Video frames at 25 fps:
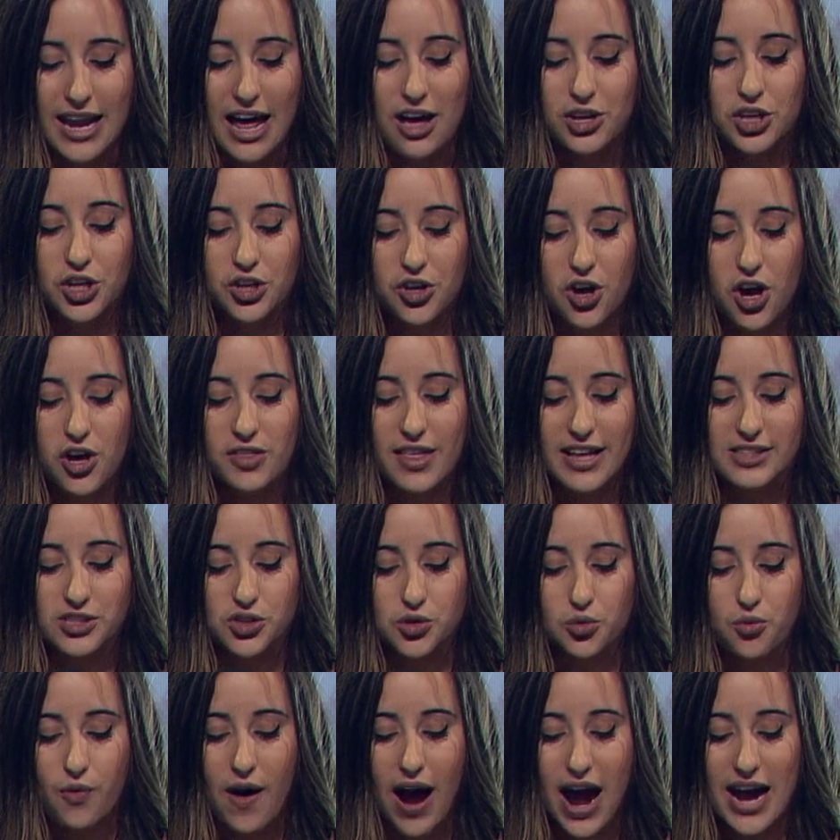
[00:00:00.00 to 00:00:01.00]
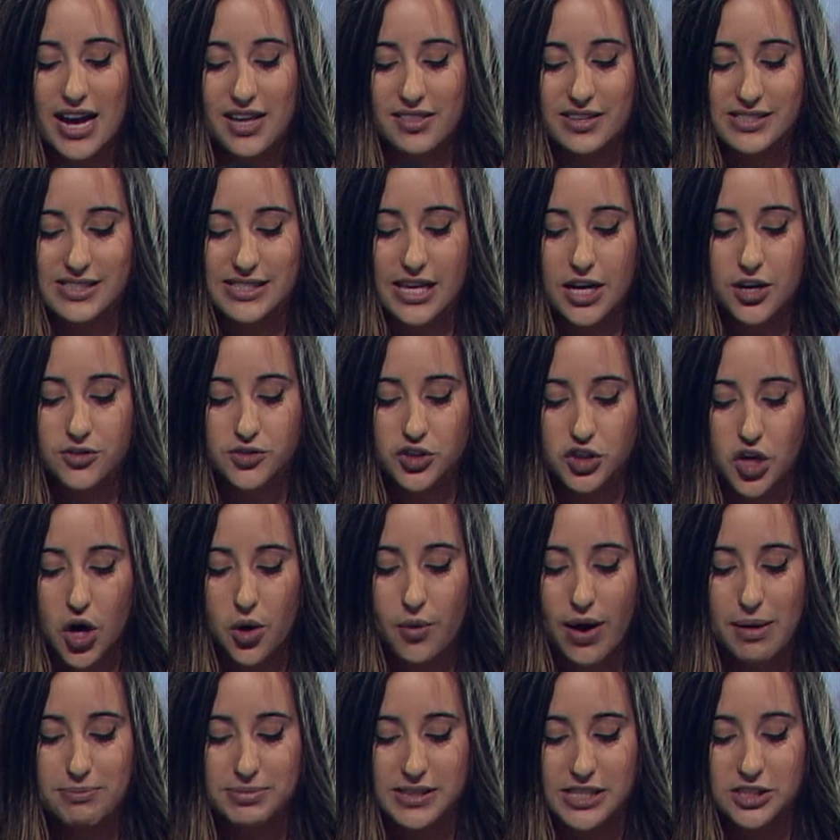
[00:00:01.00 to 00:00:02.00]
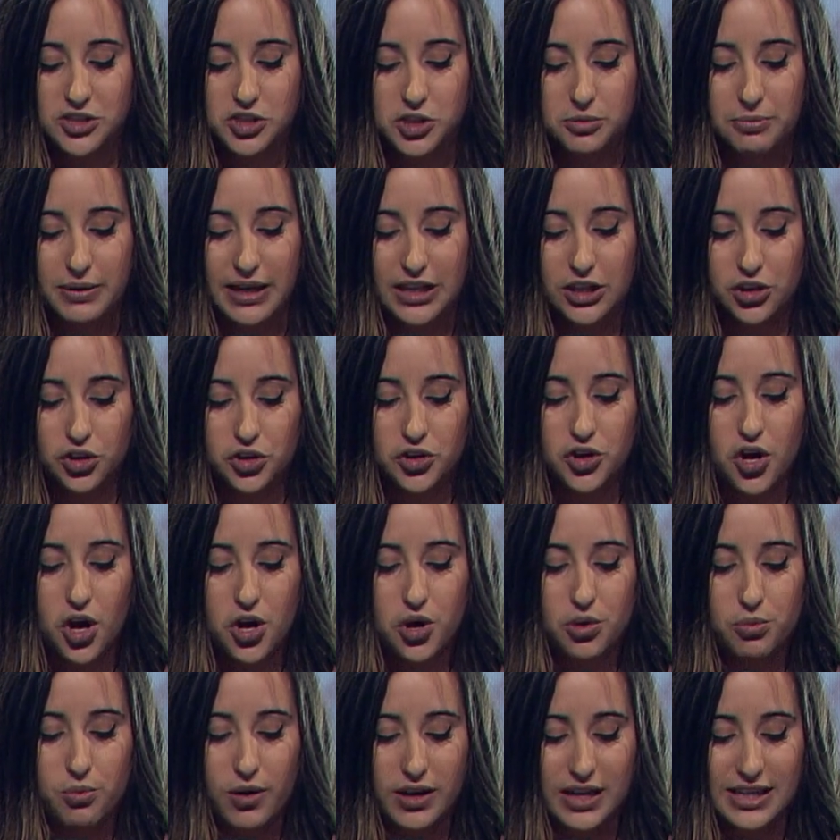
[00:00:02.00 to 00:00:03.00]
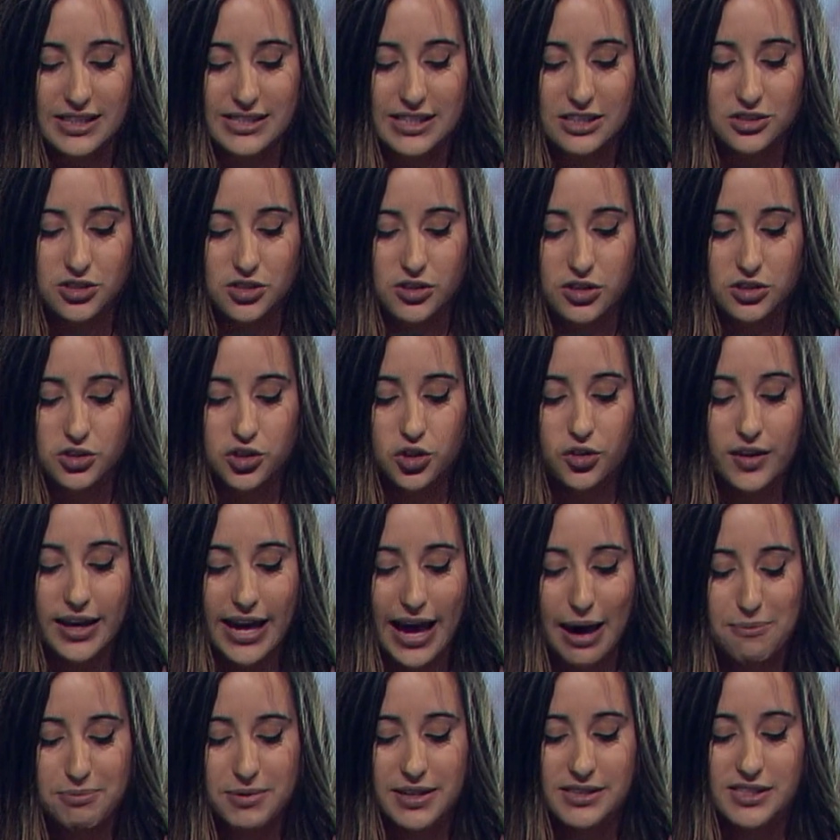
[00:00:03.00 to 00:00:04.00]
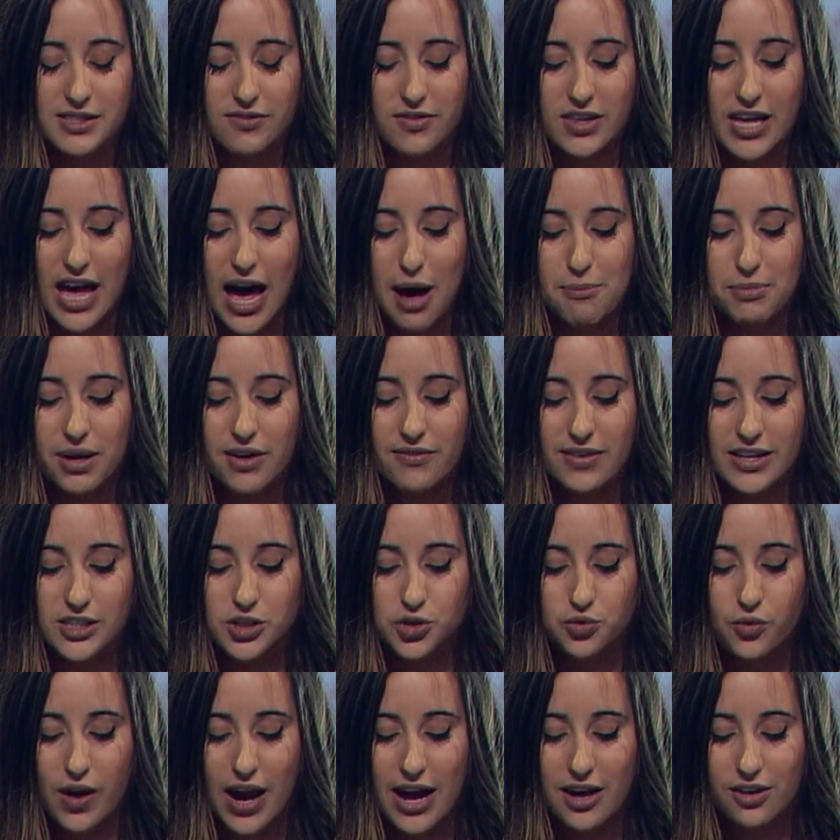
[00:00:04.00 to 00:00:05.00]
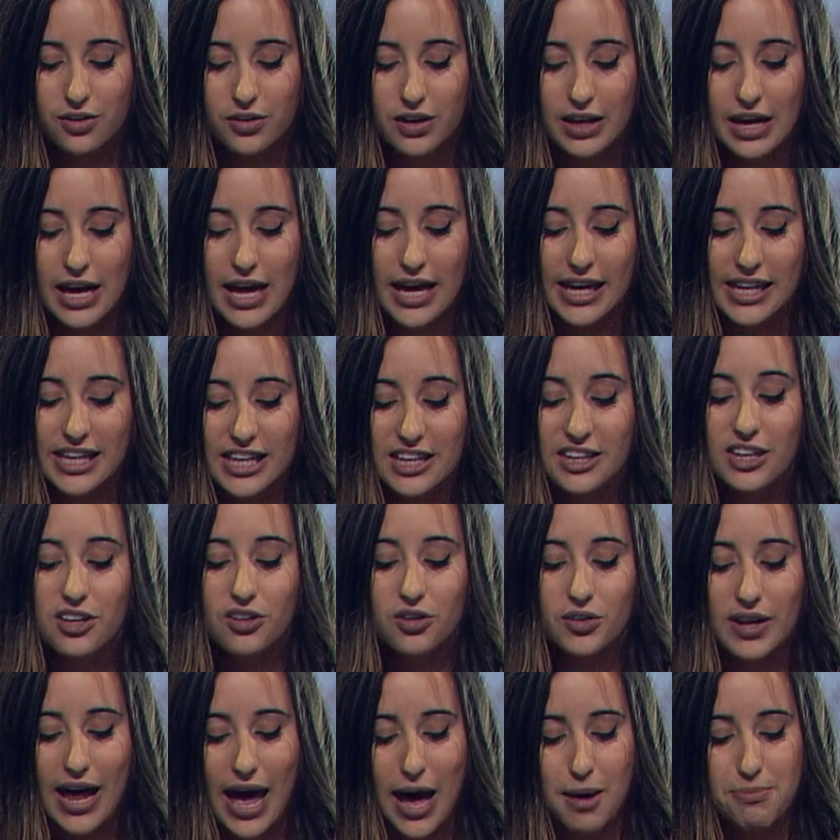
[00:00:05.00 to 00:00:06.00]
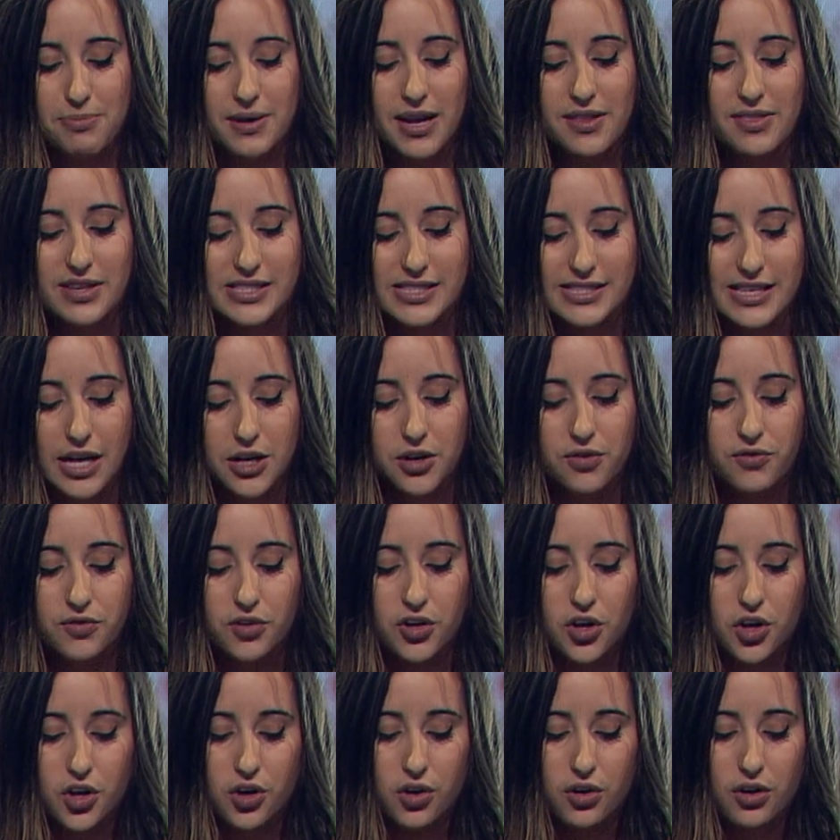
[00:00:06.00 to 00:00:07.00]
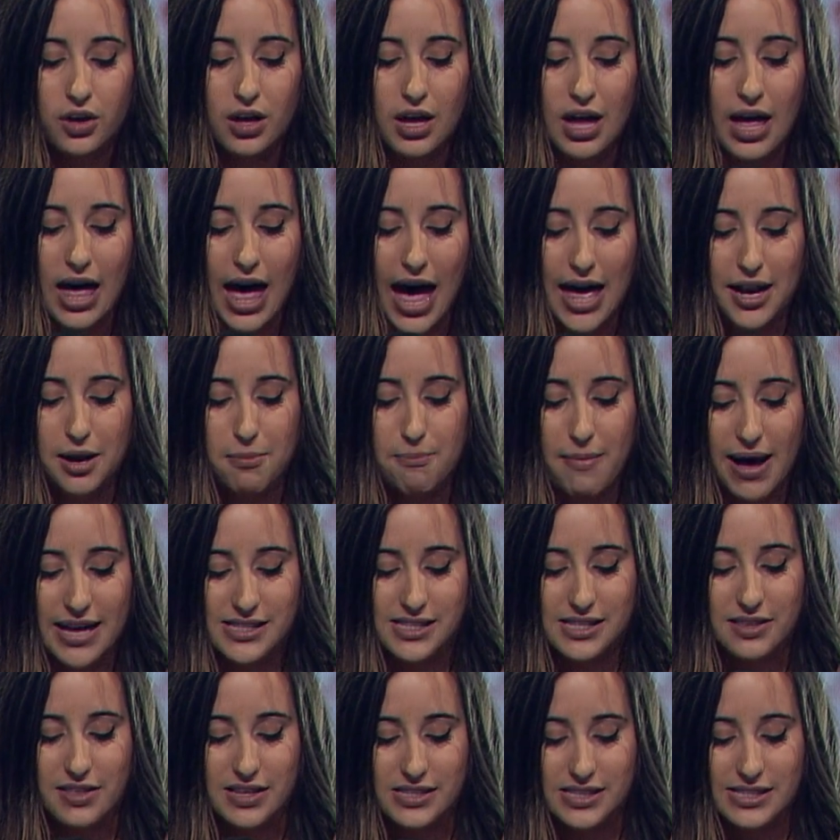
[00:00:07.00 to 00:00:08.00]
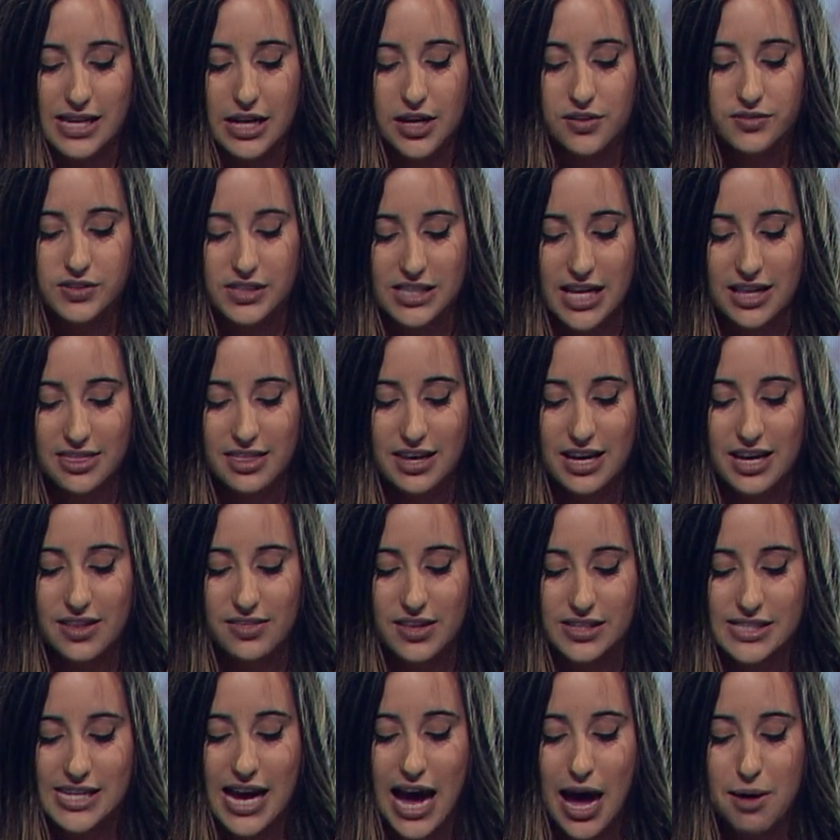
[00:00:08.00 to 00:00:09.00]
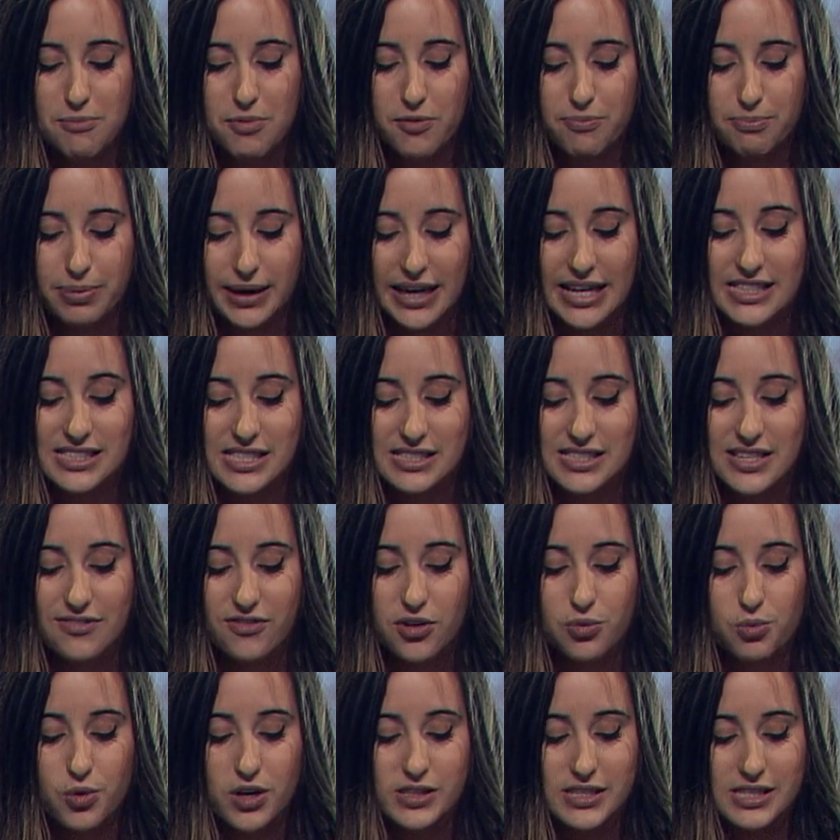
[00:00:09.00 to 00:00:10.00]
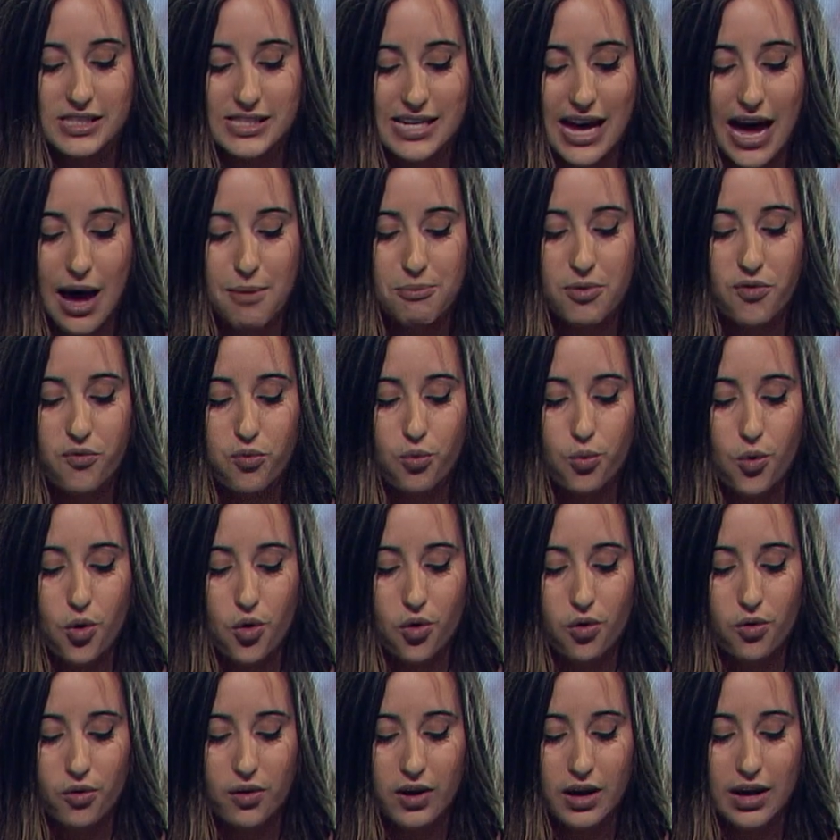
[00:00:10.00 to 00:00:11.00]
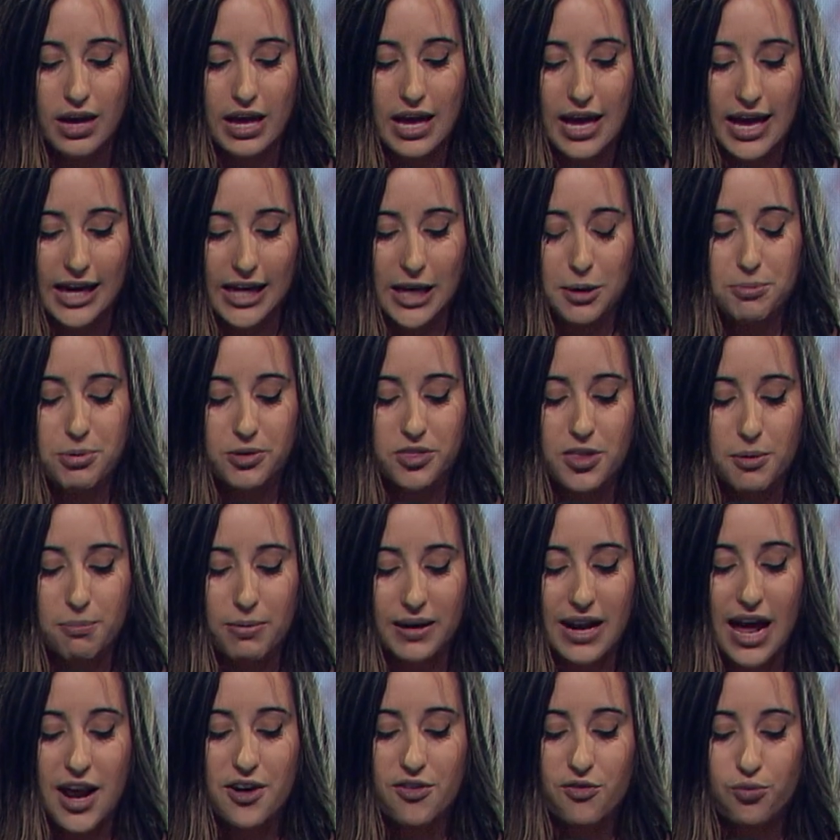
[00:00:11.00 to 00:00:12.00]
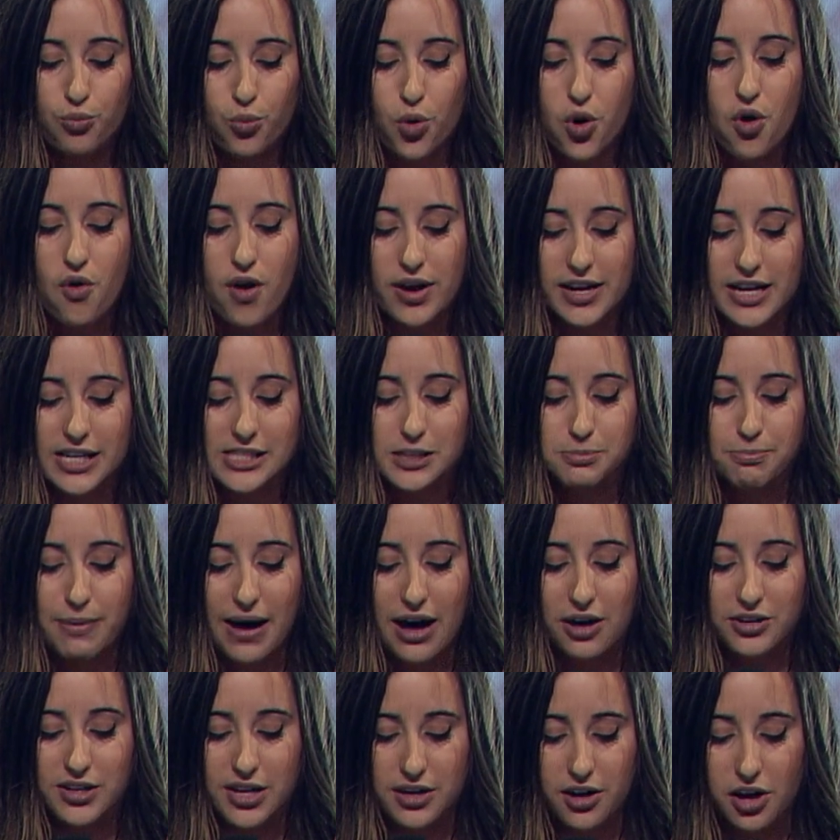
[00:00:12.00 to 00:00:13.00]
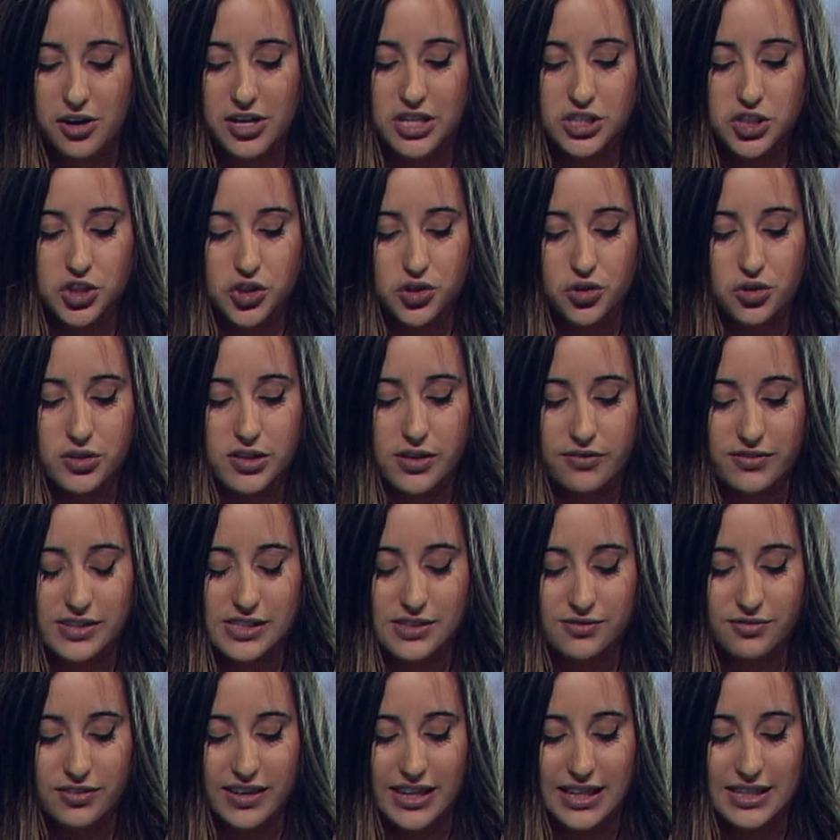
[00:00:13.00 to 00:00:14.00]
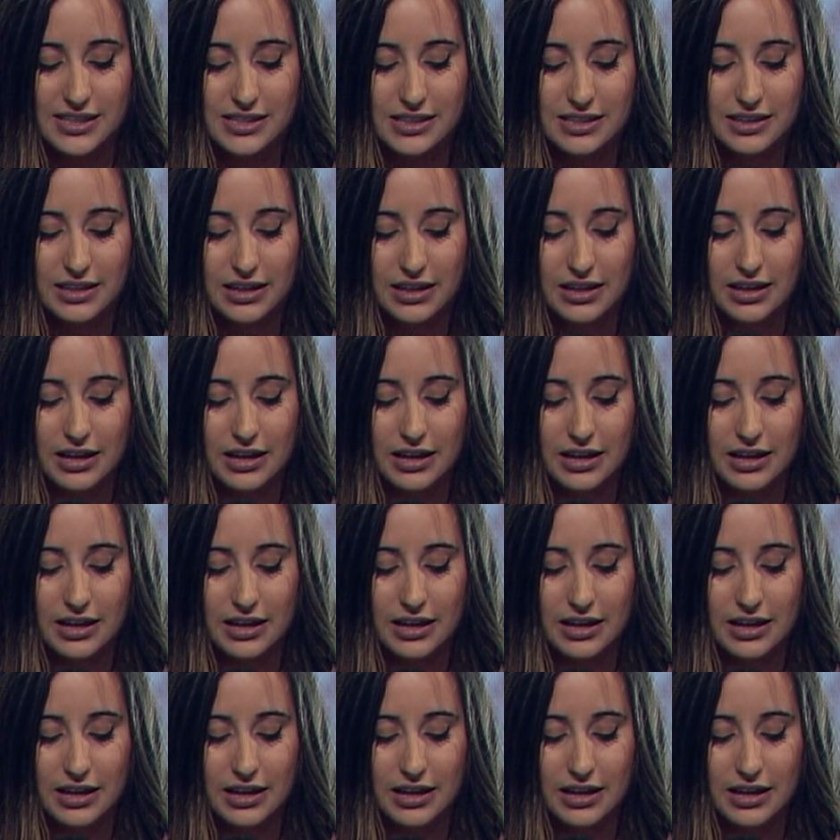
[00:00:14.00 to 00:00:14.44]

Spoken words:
Now you know that Zariah, the son of Joab, did to me. You know what he did to the two captains of the army of Israel. He killed Abner, the son of Ner, and Amasa, the son of Jether, in the time of peace, as if it was the time of war. He put the blood of war on his belt and on his shoes of his feet.